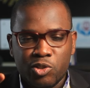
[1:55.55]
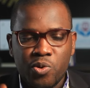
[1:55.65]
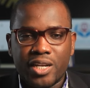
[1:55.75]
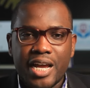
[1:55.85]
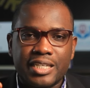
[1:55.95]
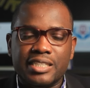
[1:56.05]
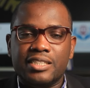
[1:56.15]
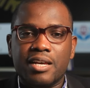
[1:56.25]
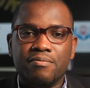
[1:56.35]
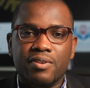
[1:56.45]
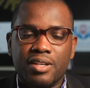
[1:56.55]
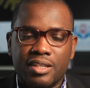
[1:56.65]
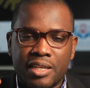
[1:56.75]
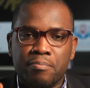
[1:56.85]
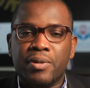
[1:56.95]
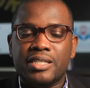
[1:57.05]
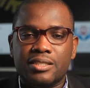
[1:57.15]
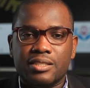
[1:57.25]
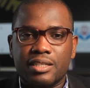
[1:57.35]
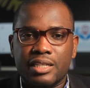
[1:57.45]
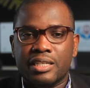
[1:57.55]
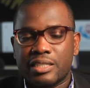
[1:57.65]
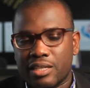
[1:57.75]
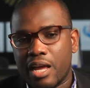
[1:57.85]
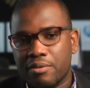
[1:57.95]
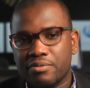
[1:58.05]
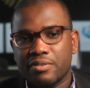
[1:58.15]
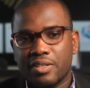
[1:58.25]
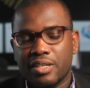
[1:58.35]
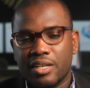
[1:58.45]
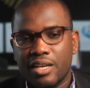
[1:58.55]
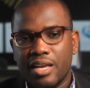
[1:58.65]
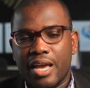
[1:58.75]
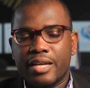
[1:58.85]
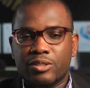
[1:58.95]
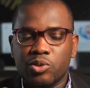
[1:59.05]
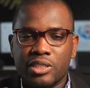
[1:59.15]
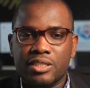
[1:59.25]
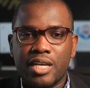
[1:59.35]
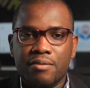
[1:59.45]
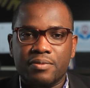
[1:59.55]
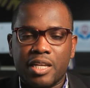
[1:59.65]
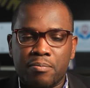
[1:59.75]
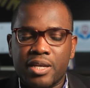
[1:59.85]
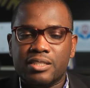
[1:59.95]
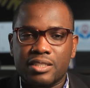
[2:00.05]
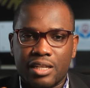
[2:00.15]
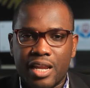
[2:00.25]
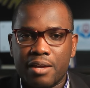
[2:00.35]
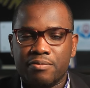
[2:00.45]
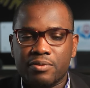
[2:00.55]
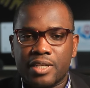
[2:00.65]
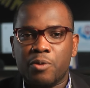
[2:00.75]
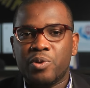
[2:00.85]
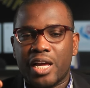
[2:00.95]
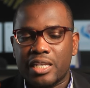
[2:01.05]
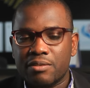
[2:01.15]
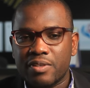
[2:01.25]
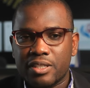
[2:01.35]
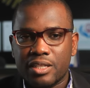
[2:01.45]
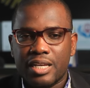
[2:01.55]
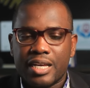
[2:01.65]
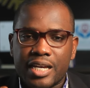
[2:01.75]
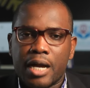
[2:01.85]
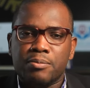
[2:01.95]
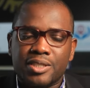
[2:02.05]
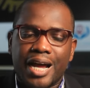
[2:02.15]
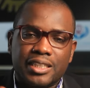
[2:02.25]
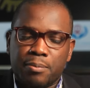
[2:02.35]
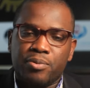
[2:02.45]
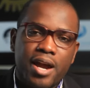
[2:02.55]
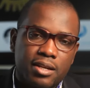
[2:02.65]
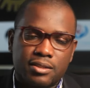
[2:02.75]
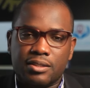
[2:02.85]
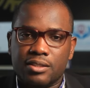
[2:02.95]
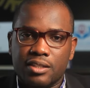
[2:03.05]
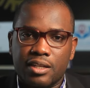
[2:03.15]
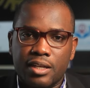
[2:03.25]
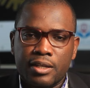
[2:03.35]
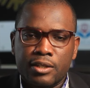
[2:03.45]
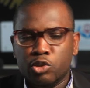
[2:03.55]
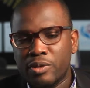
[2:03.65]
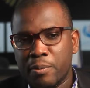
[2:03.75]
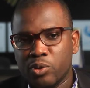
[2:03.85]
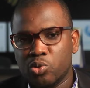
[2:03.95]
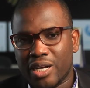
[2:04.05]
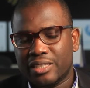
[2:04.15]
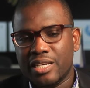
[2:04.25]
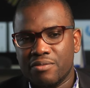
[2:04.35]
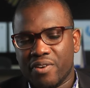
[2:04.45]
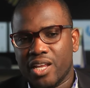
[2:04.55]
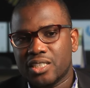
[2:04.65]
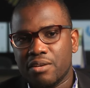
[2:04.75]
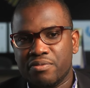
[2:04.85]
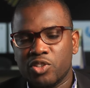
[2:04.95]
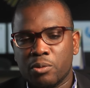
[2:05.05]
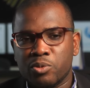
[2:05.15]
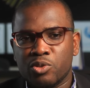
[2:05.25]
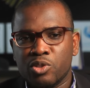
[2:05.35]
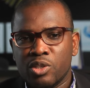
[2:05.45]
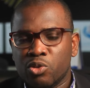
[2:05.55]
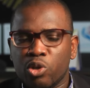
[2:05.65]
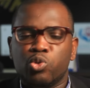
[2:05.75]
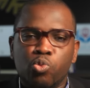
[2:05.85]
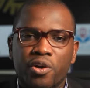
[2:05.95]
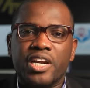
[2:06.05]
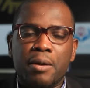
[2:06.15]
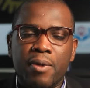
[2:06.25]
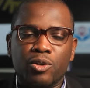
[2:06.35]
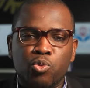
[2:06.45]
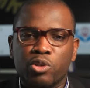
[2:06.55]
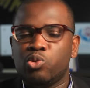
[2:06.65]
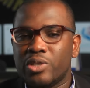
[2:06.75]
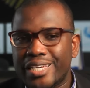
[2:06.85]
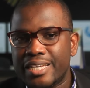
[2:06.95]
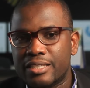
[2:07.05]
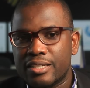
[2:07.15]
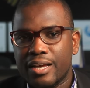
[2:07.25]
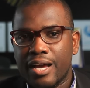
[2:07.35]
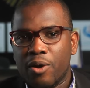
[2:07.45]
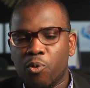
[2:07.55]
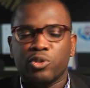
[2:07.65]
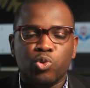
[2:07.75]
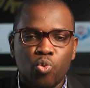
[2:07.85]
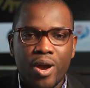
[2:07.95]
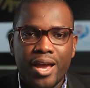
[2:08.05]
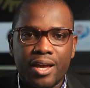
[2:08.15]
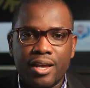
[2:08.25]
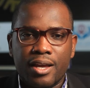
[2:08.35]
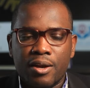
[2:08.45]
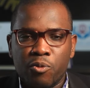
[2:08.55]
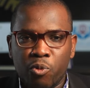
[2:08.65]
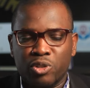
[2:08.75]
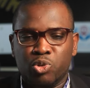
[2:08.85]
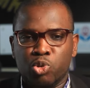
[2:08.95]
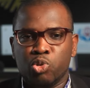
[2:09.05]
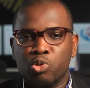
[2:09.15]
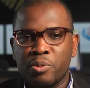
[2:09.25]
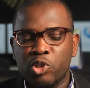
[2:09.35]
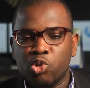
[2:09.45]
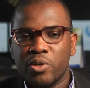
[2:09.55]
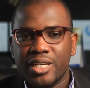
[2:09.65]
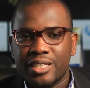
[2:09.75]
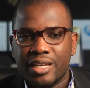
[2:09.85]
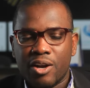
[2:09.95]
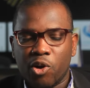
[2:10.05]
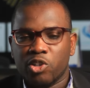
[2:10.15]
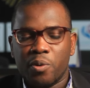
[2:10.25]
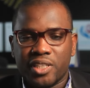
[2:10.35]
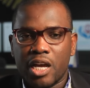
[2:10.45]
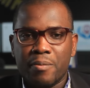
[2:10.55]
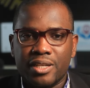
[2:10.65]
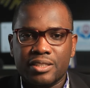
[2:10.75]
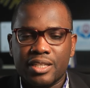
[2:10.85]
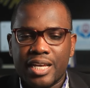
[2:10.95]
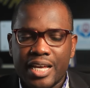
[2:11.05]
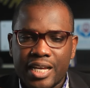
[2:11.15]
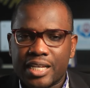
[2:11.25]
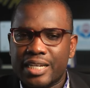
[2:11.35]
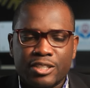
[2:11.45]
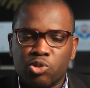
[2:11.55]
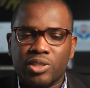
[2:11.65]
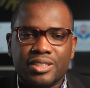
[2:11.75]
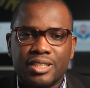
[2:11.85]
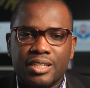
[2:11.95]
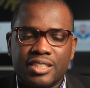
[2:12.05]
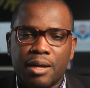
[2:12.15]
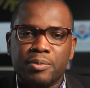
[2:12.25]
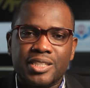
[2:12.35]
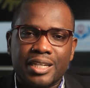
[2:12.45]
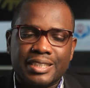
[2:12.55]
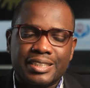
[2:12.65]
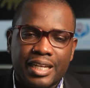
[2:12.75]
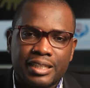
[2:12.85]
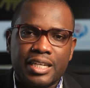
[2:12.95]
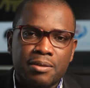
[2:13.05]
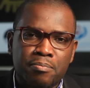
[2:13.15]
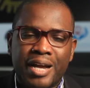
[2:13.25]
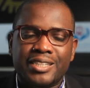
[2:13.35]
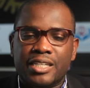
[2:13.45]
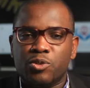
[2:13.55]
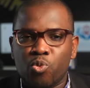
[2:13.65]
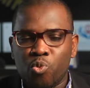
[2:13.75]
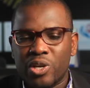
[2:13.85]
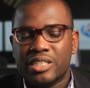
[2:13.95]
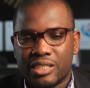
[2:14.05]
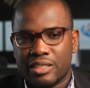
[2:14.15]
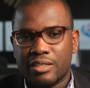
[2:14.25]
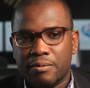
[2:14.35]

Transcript: You and I deserve the best in this life. And to deserve the best in the life that we are living comes at a price. To be able to attain financial freedom, not to worry about what to eat, what to wear, what you should be doing on your retirement, it's not something that is attained by just wishing.